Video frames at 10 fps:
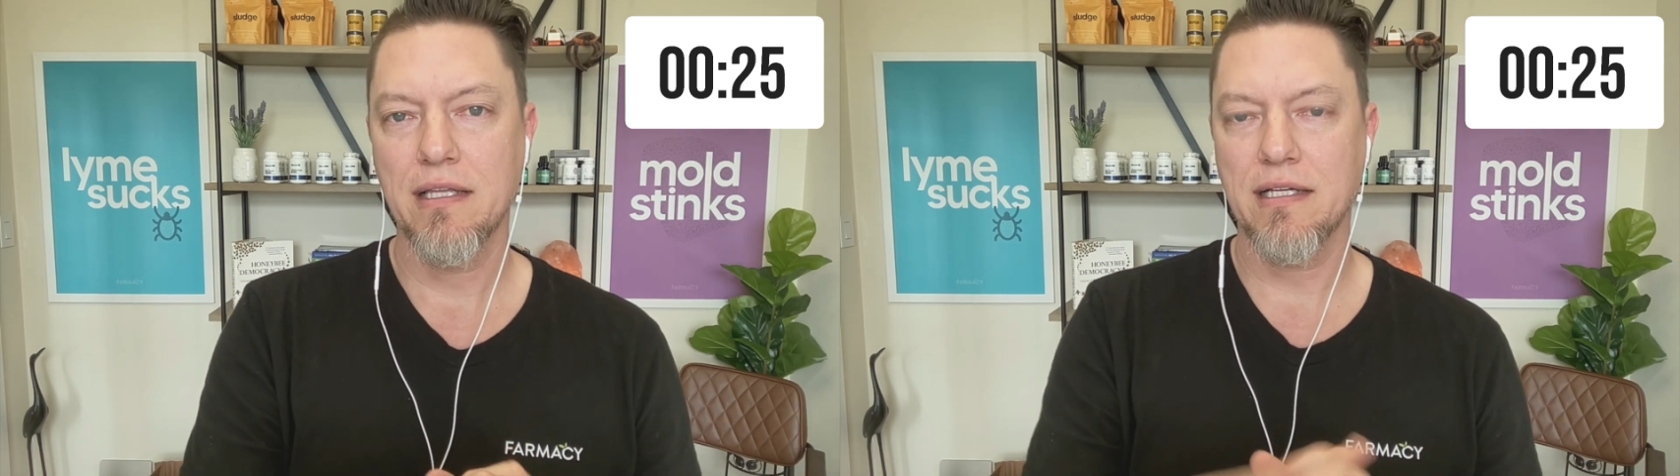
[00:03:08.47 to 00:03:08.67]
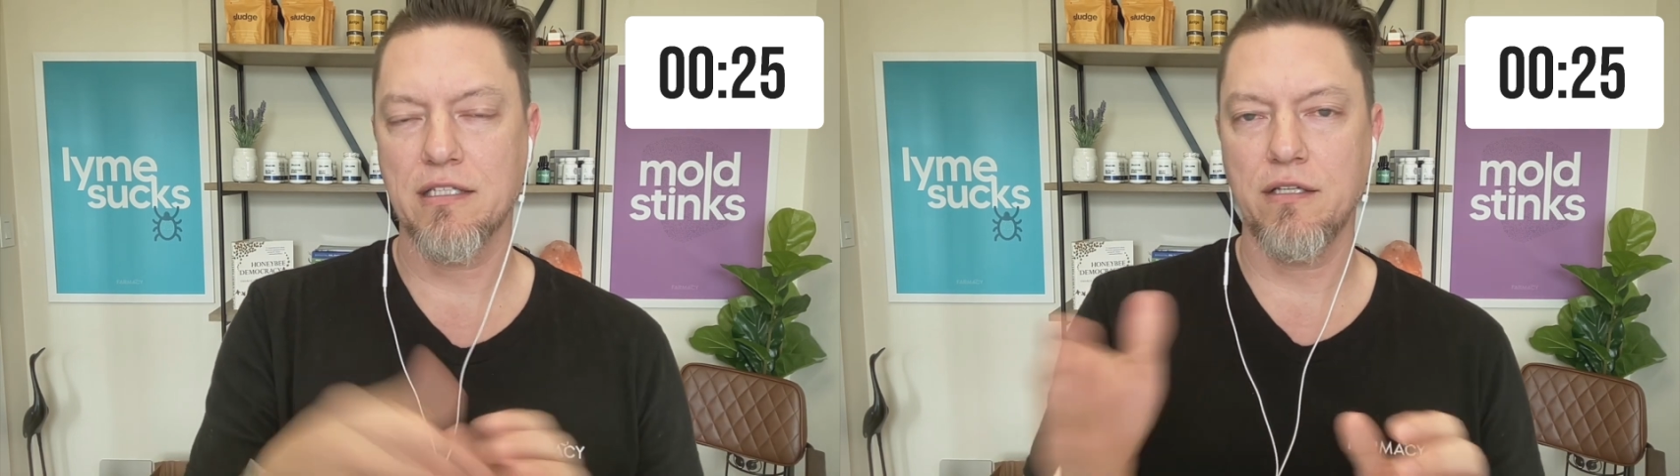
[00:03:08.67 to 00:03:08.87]

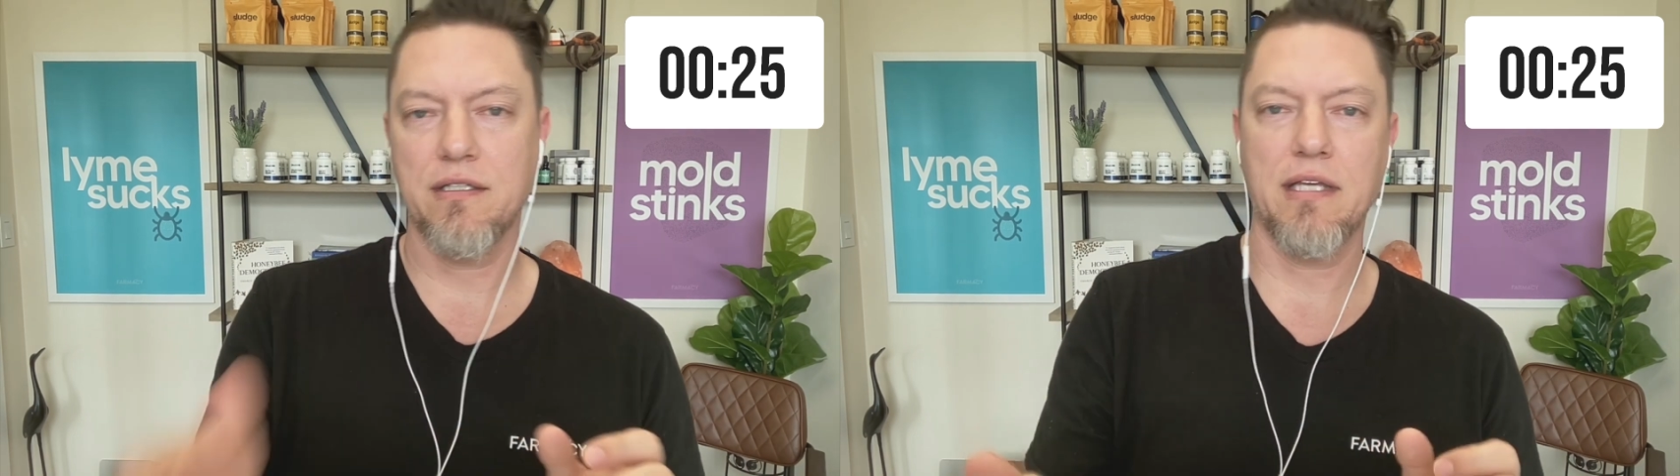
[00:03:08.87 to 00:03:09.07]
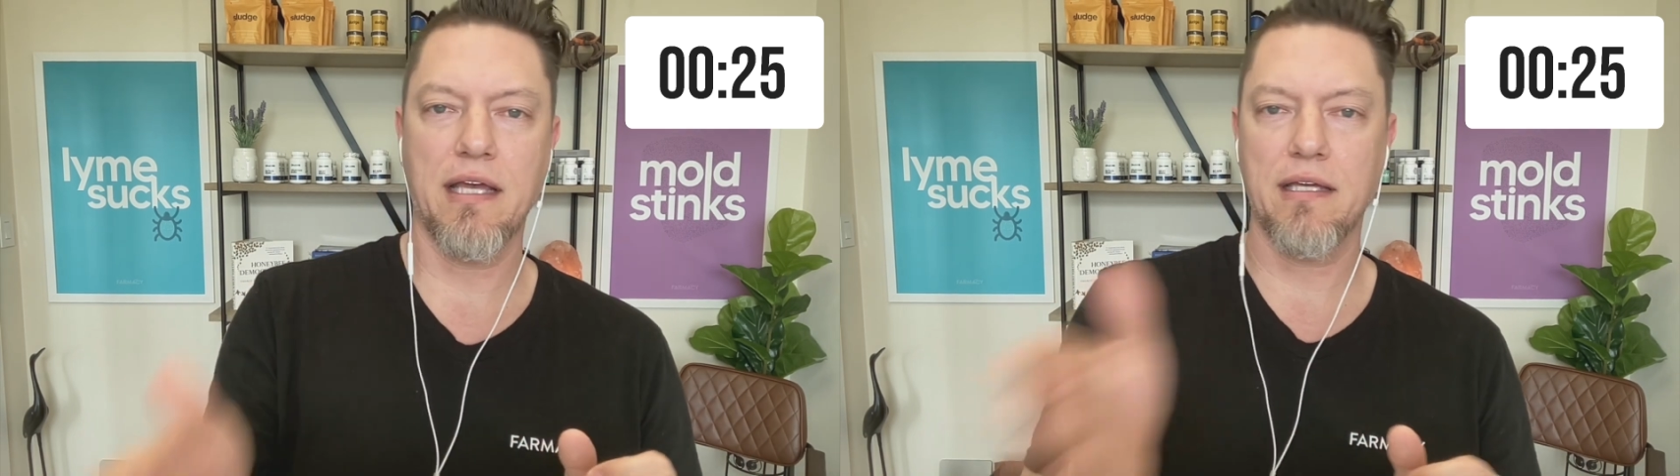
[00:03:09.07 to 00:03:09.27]
things that you
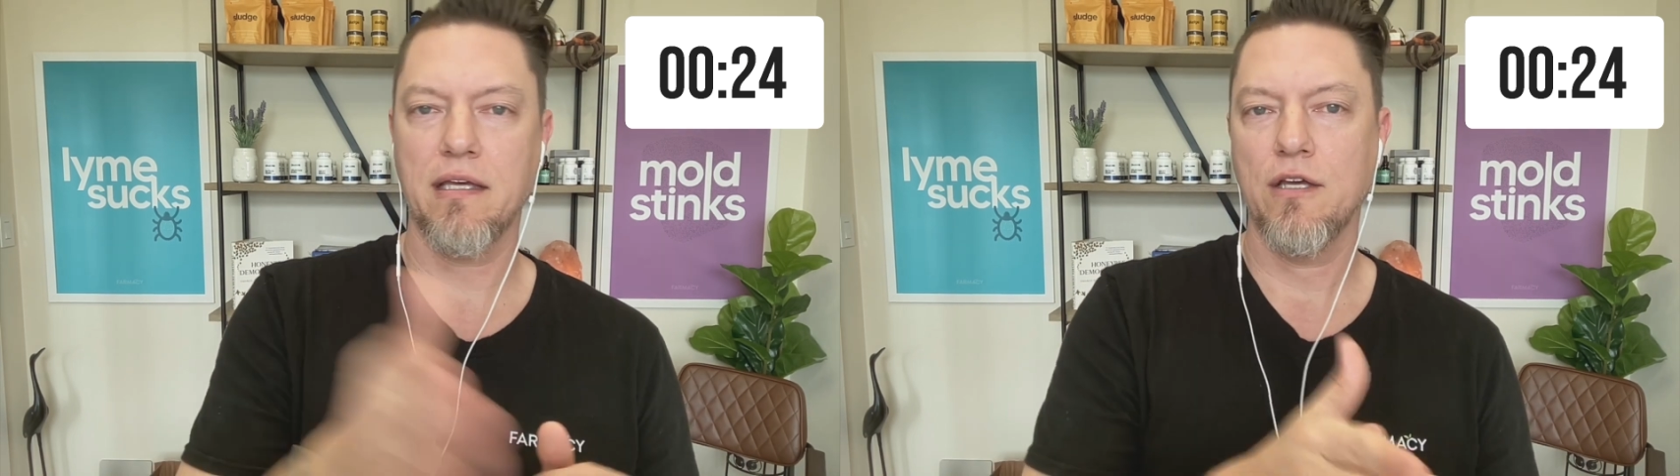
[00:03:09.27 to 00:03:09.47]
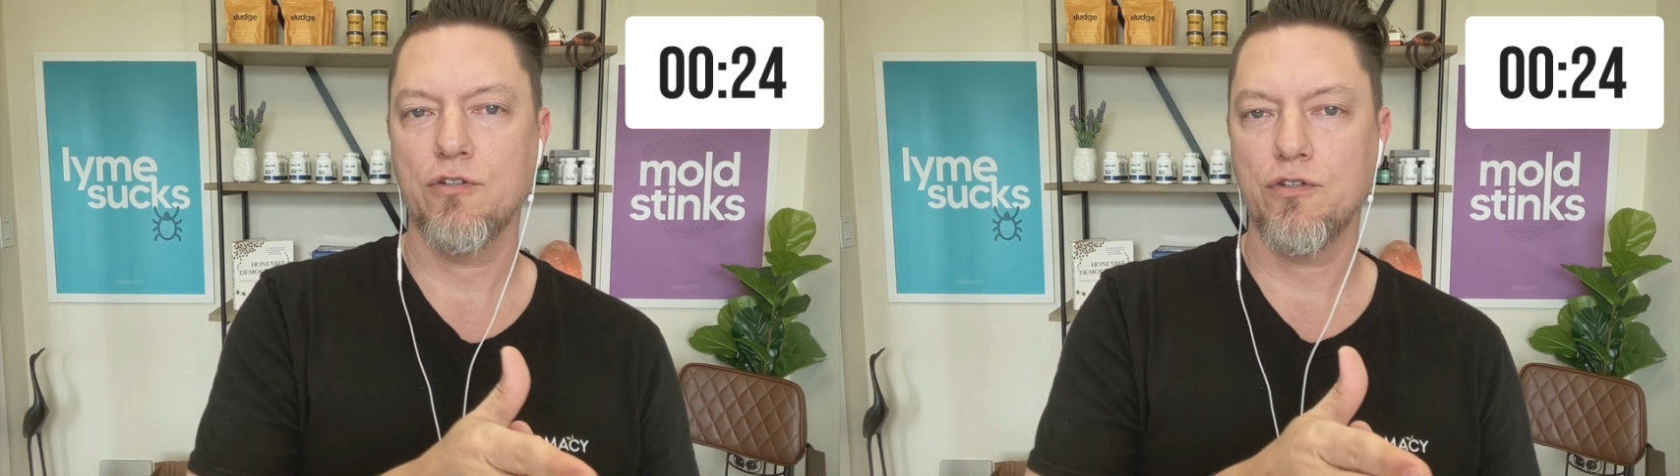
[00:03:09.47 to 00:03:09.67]

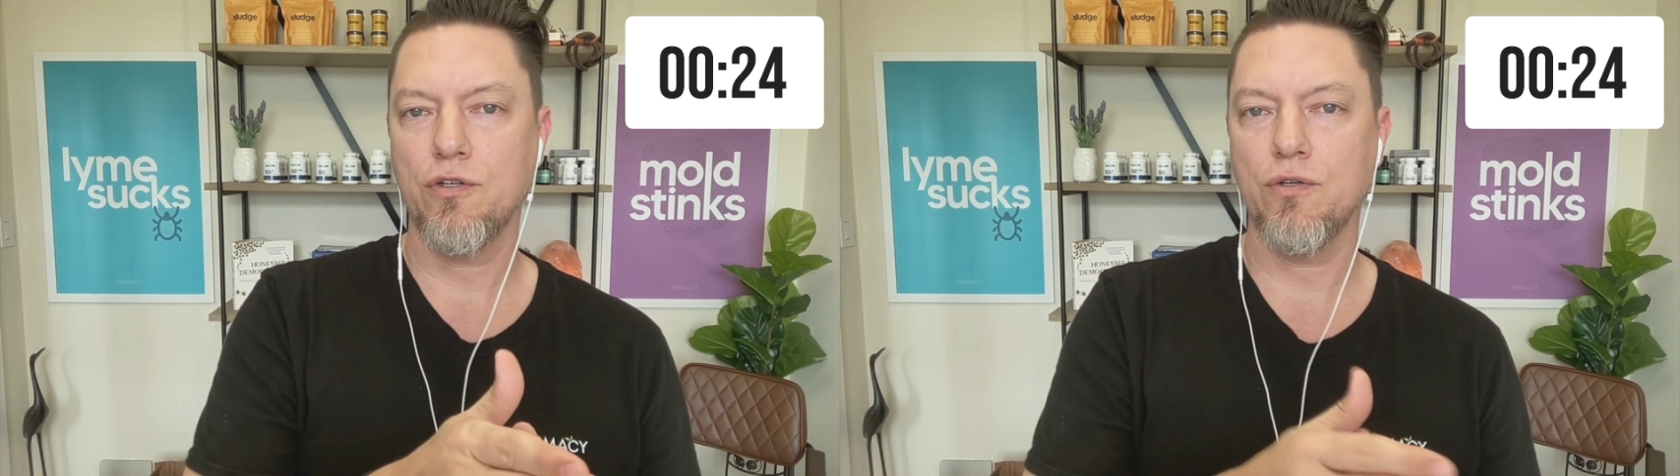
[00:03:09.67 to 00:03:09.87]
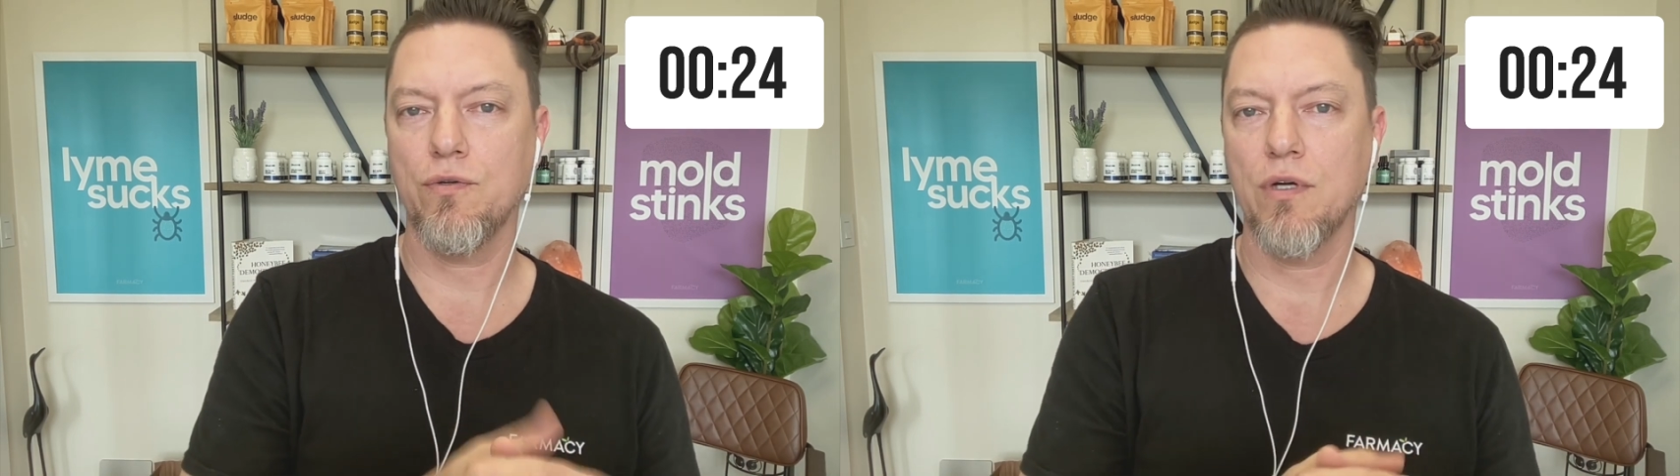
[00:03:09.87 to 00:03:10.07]
take
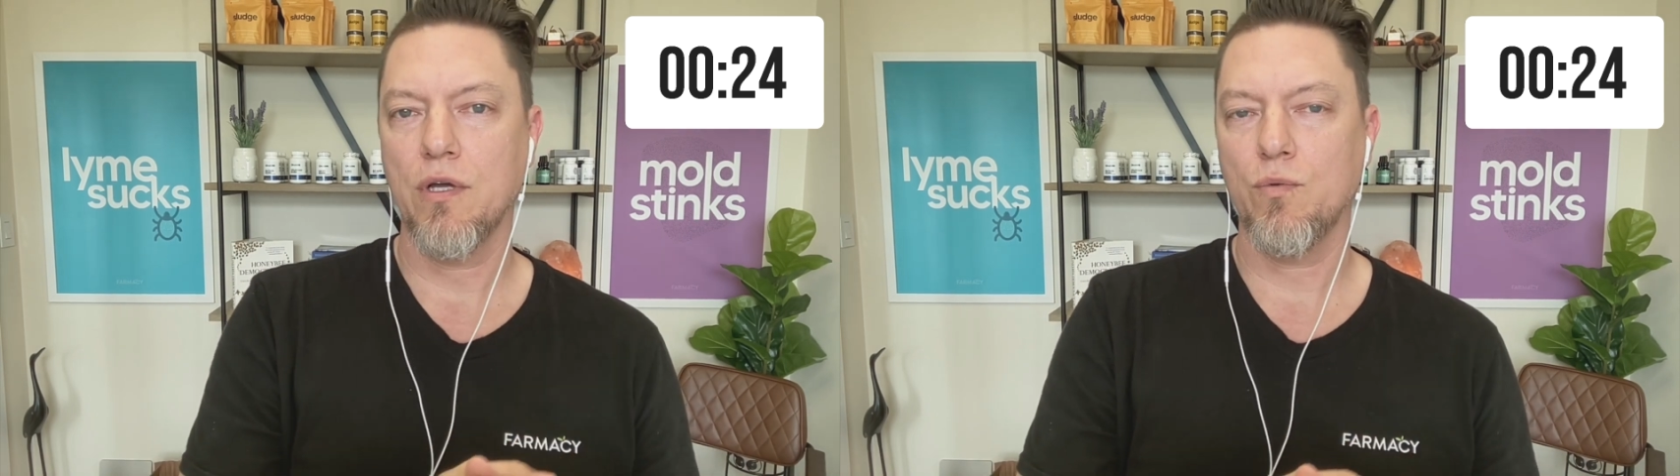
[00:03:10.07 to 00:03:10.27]
too,